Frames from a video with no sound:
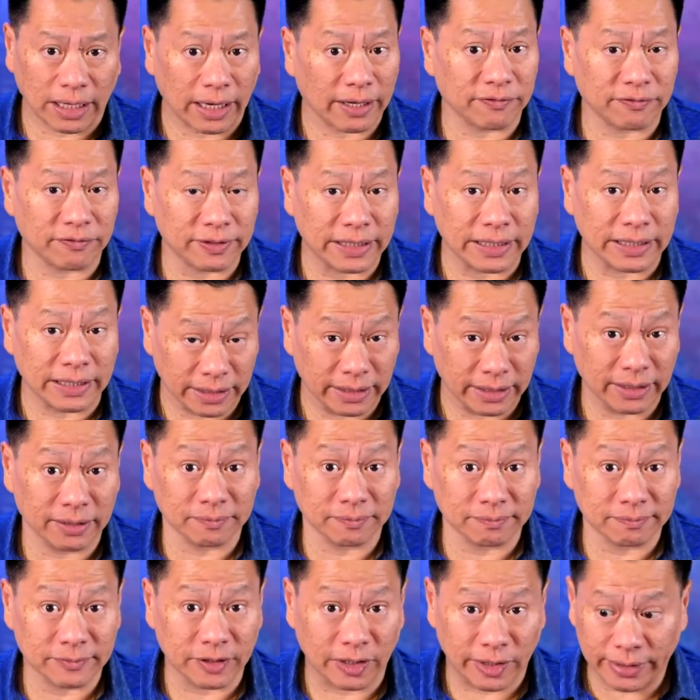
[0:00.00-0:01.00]
live
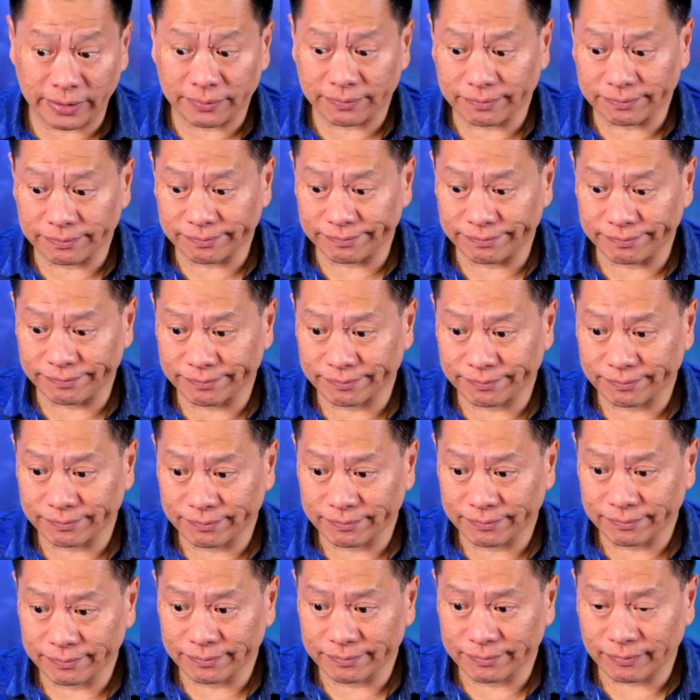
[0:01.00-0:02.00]
healing. All right?
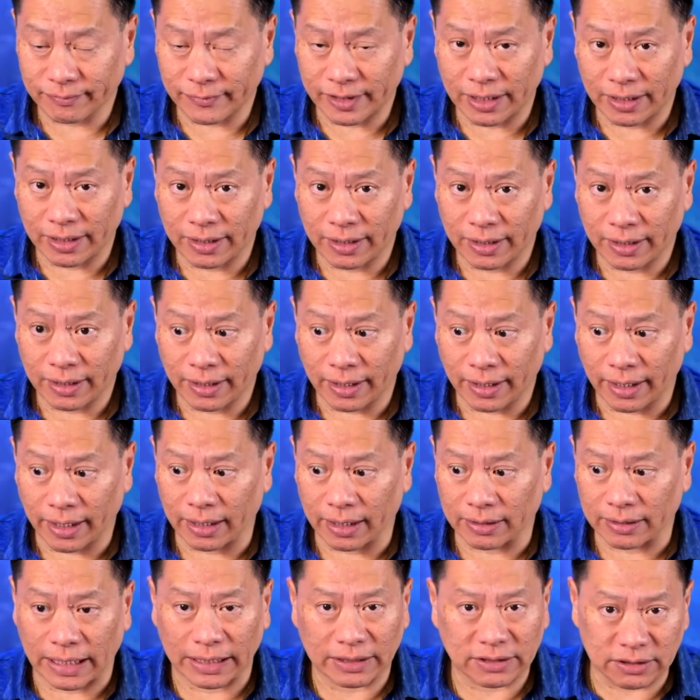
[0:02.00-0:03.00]

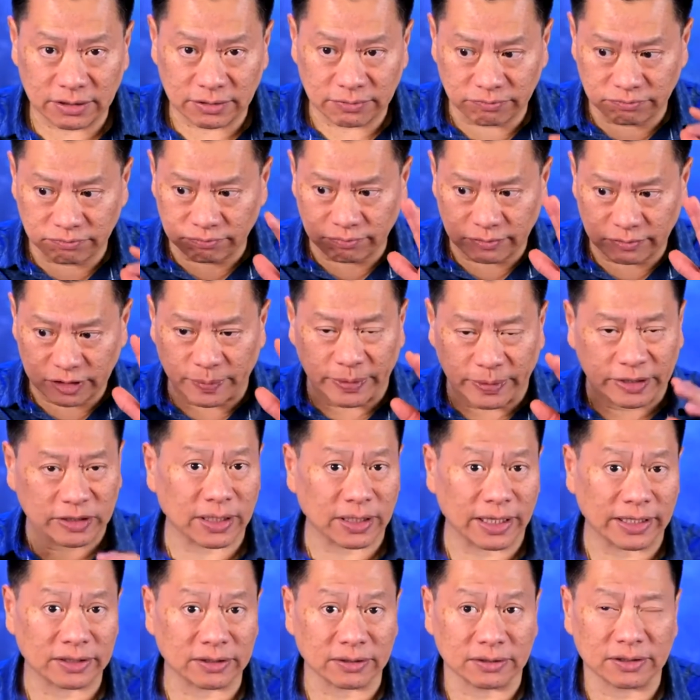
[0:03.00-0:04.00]
And that's
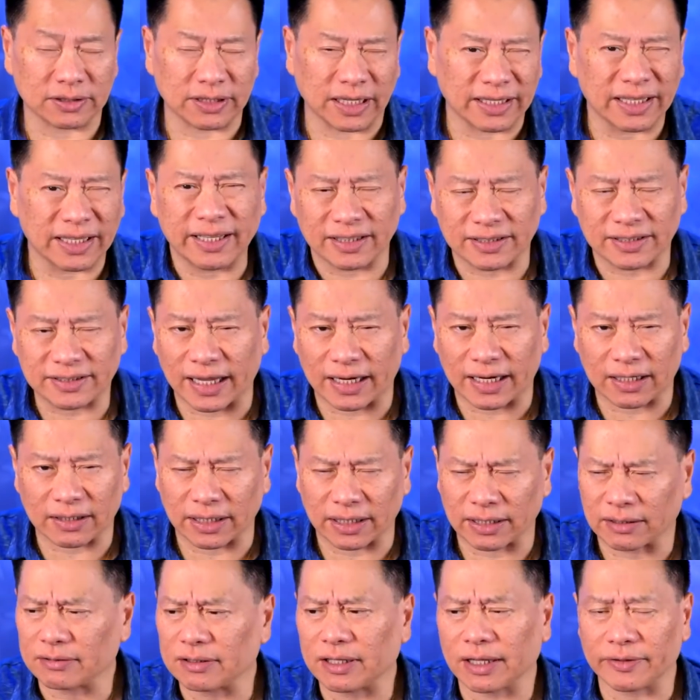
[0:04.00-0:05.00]
specialized on, I think it's
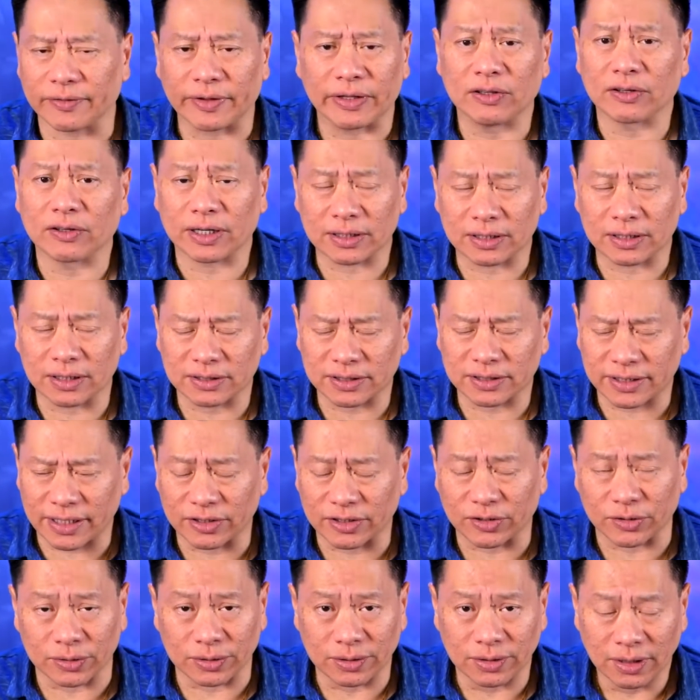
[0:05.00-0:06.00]
Saturday. Anyway, look at the
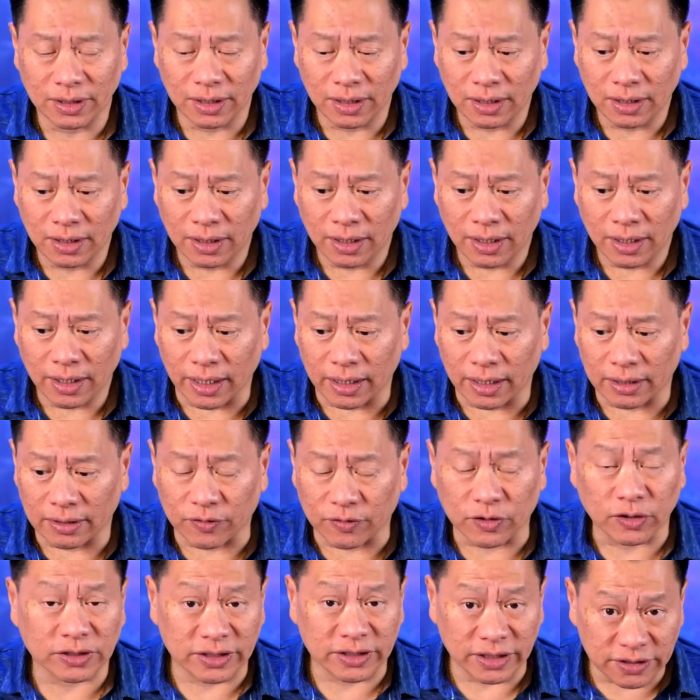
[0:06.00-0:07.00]
schedule.
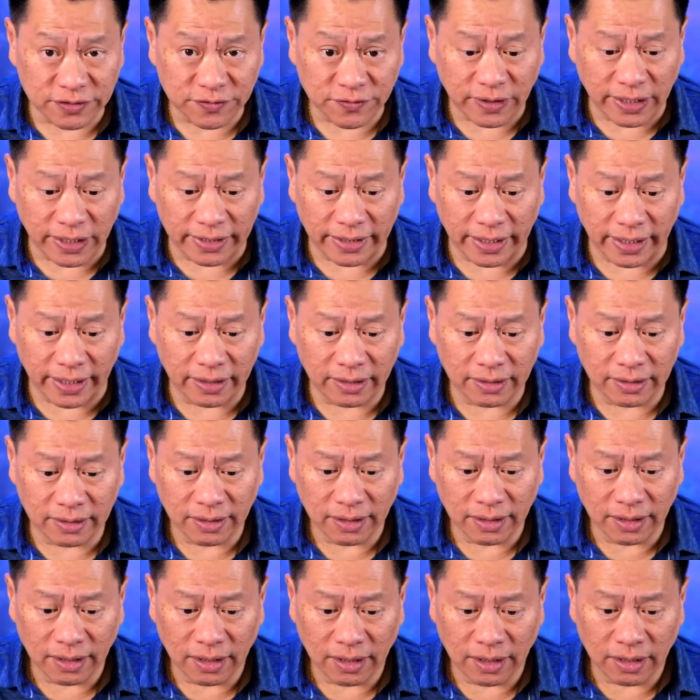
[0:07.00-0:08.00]
And of course, this
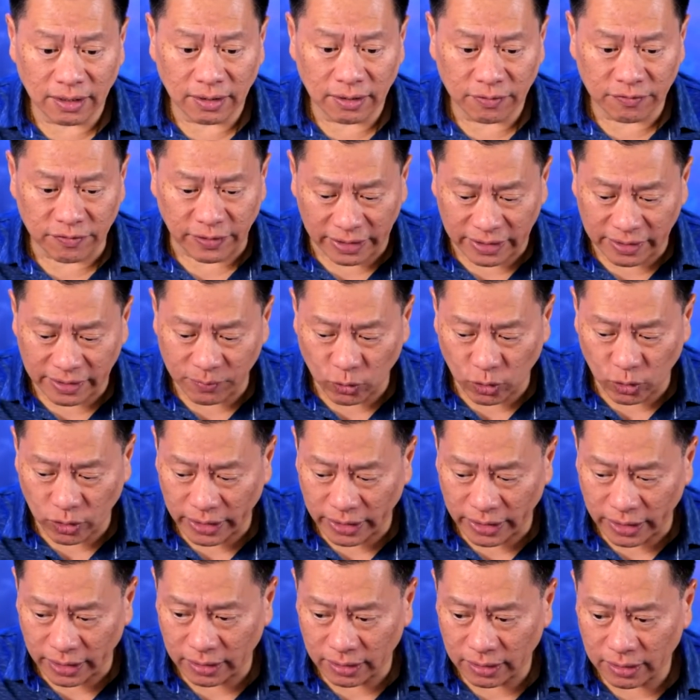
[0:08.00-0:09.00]
Friday
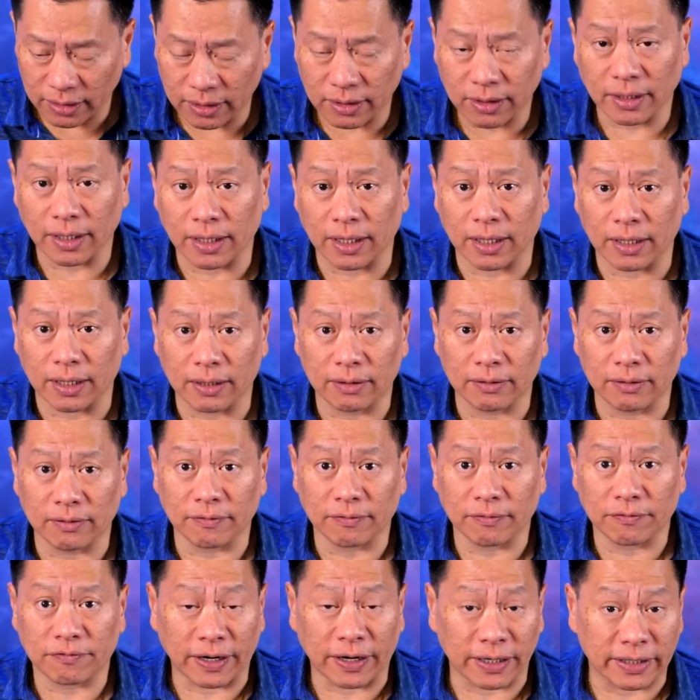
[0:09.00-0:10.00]
morning
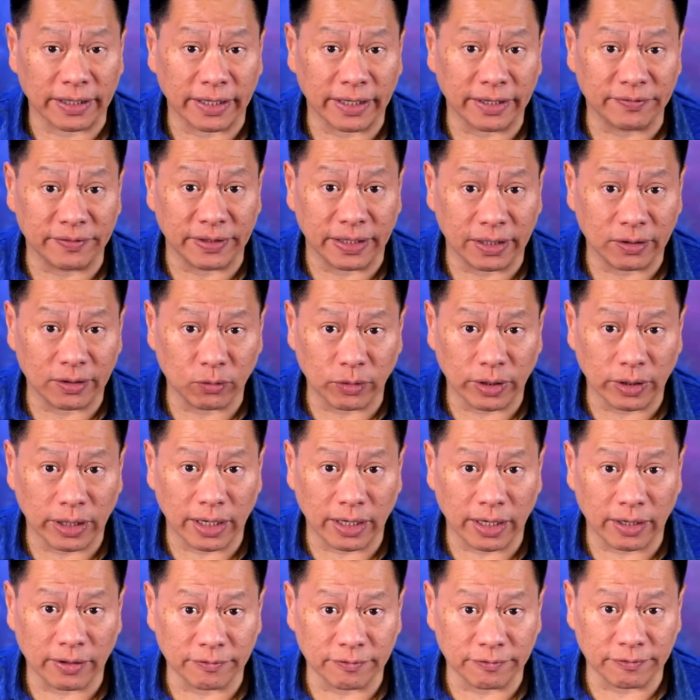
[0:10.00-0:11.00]
and Friday
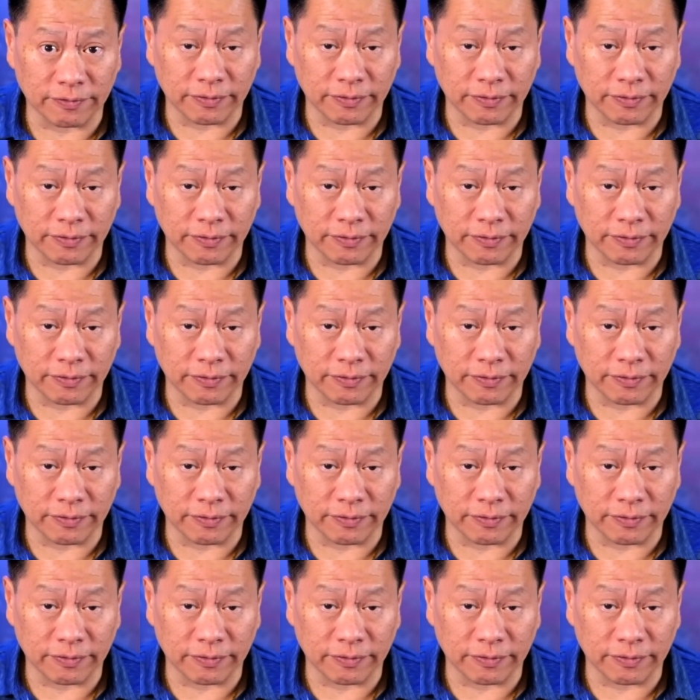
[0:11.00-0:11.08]
evening,